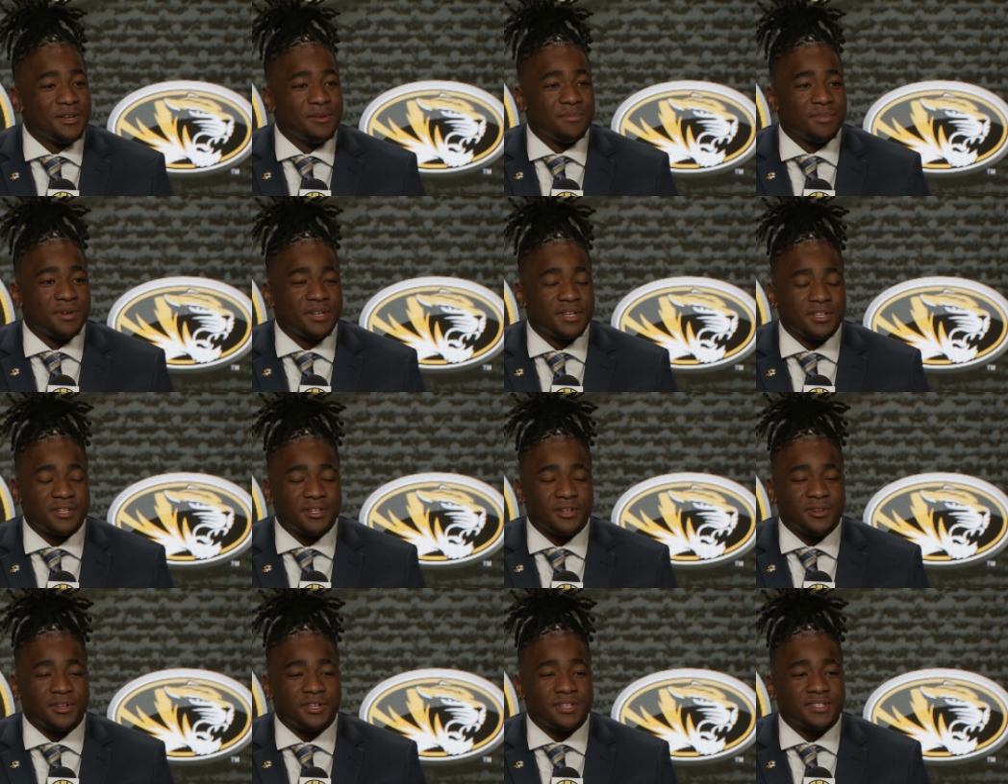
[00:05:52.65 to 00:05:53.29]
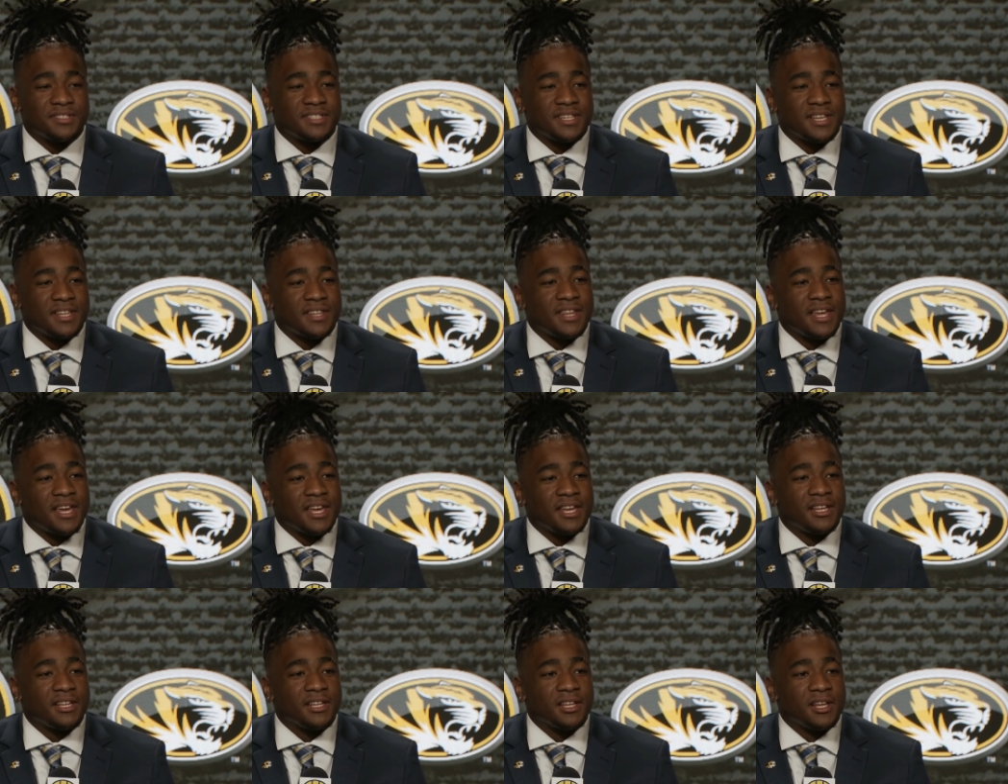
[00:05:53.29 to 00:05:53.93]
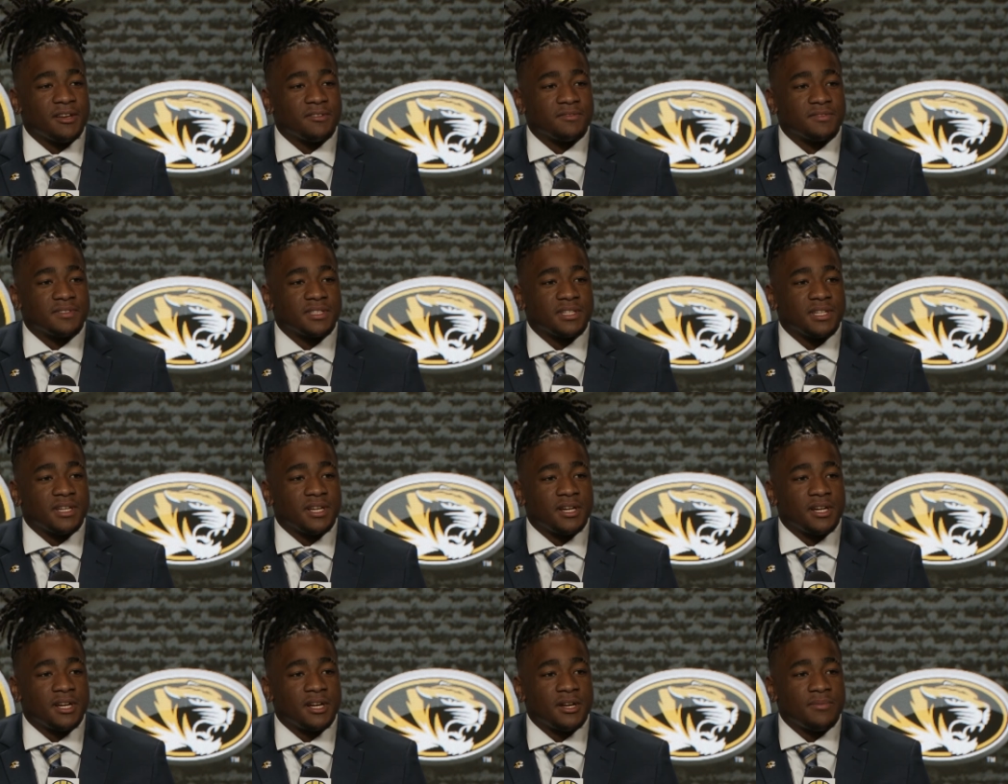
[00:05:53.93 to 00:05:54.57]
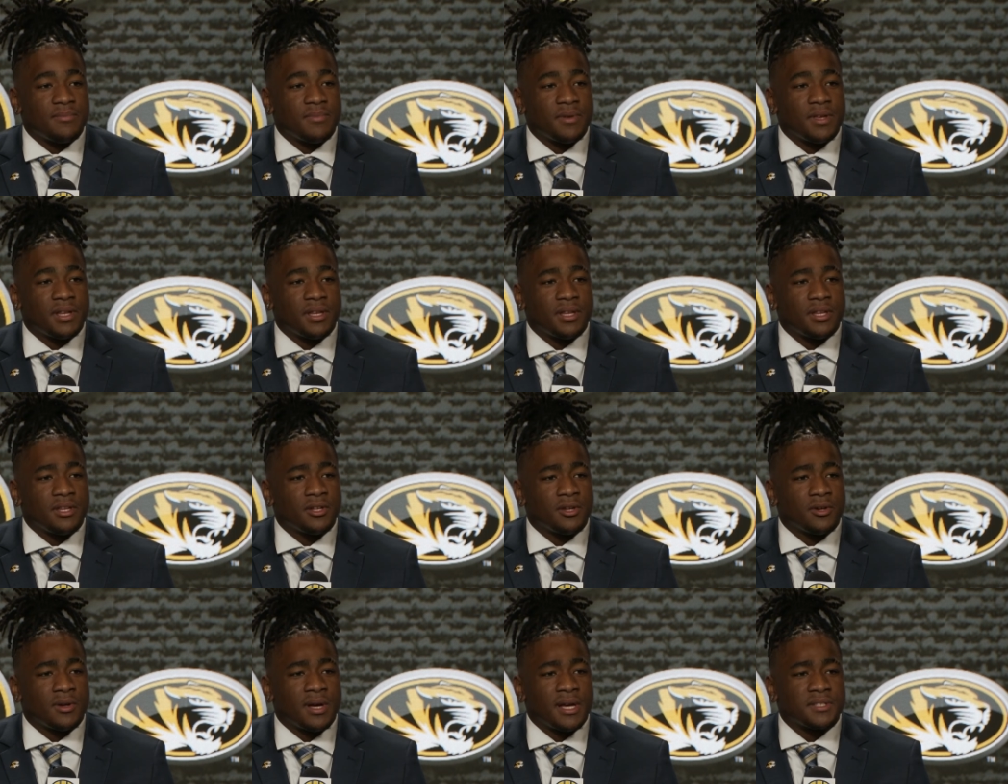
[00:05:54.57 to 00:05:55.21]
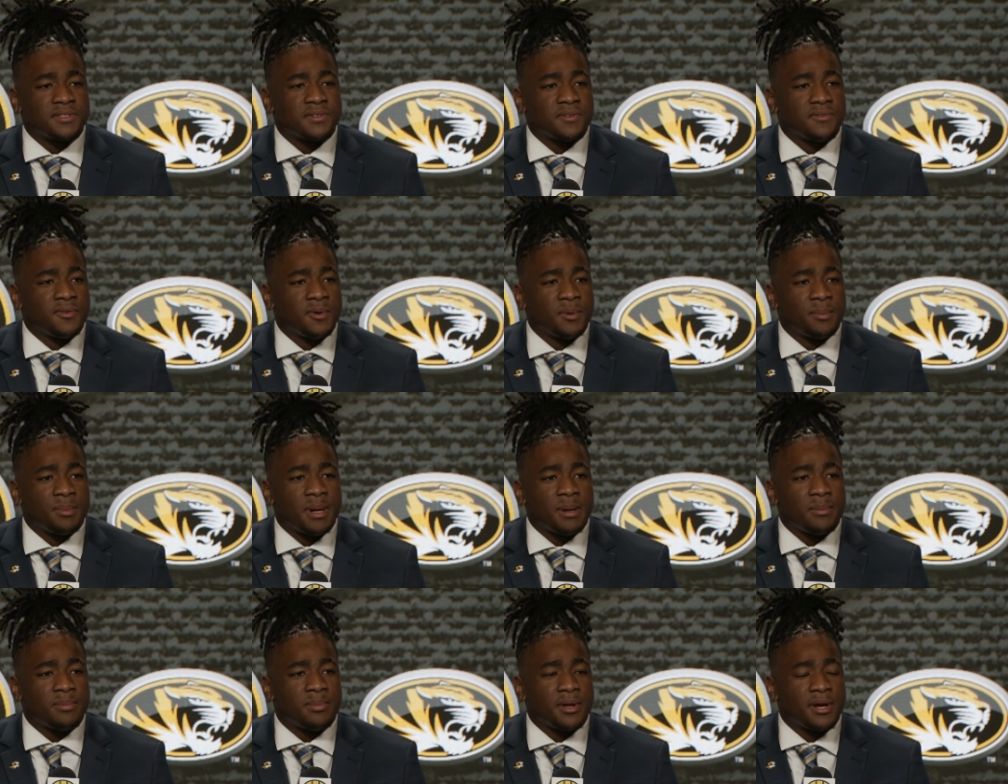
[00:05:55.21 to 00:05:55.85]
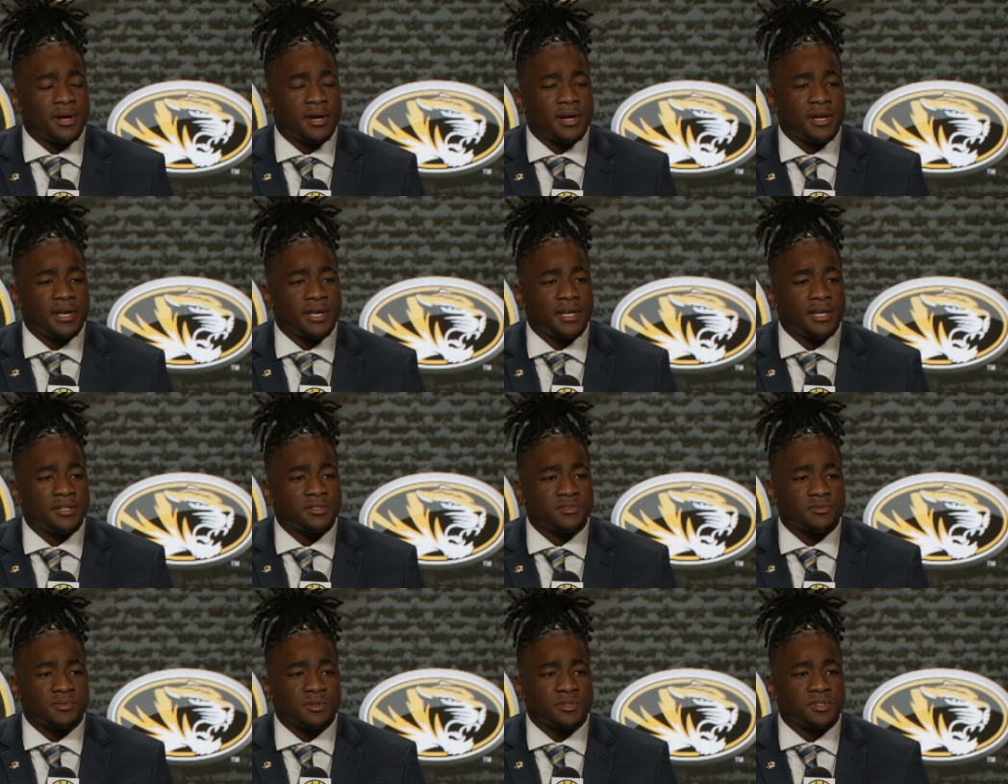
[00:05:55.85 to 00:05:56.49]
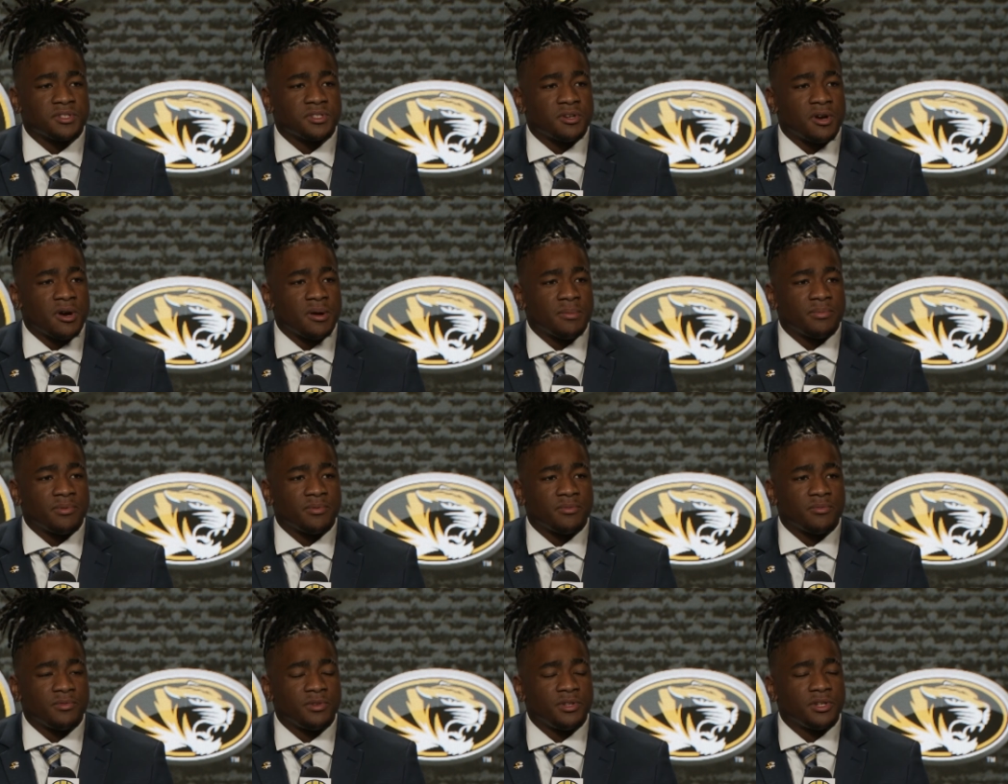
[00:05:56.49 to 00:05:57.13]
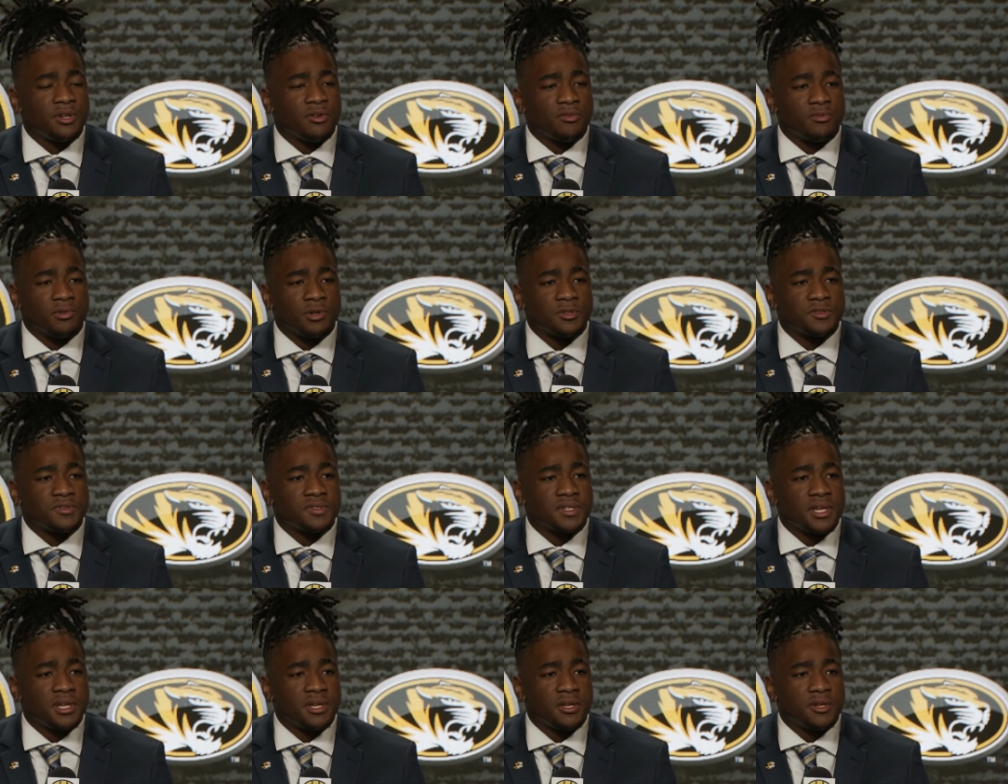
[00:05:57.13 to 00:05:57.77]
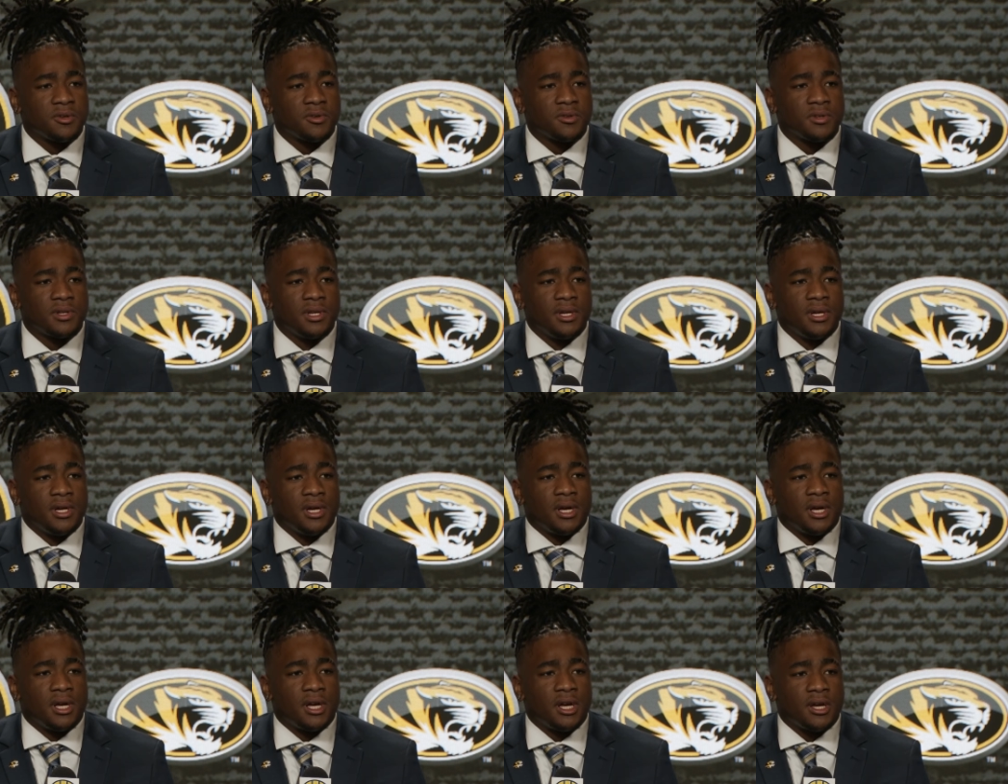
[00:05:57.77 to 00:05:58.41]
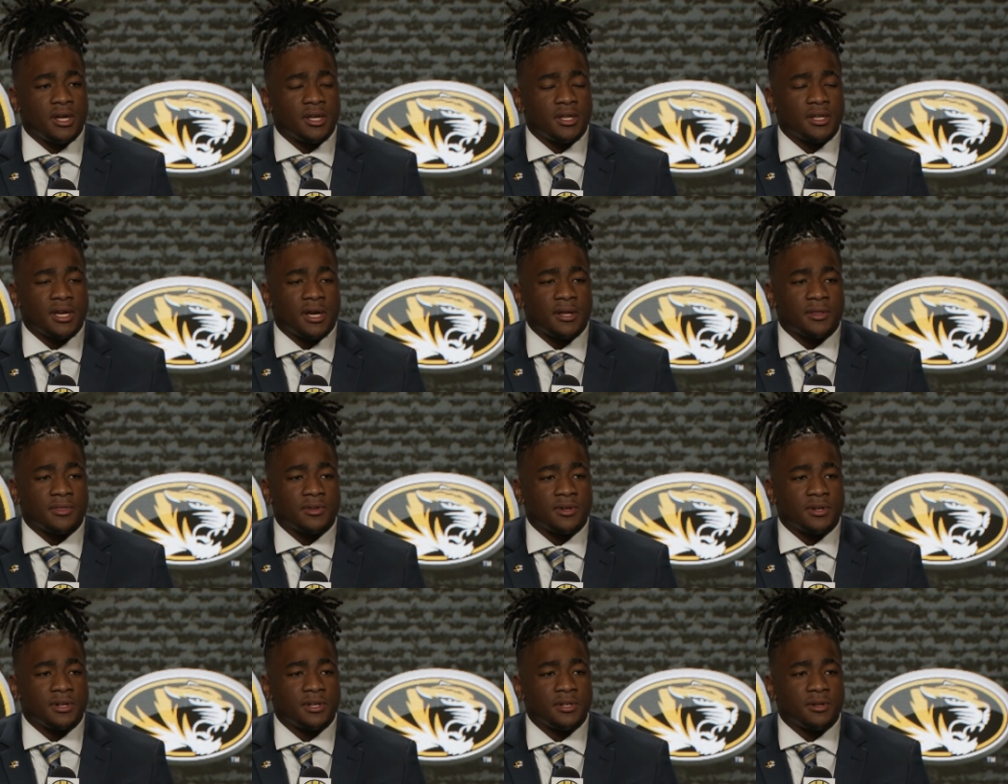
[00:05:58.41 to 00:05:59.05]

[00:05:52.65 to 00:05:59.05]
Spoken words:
But you know, he said that he loves it. And you know, as a football player, he's real sharp and you know, real skilled out there.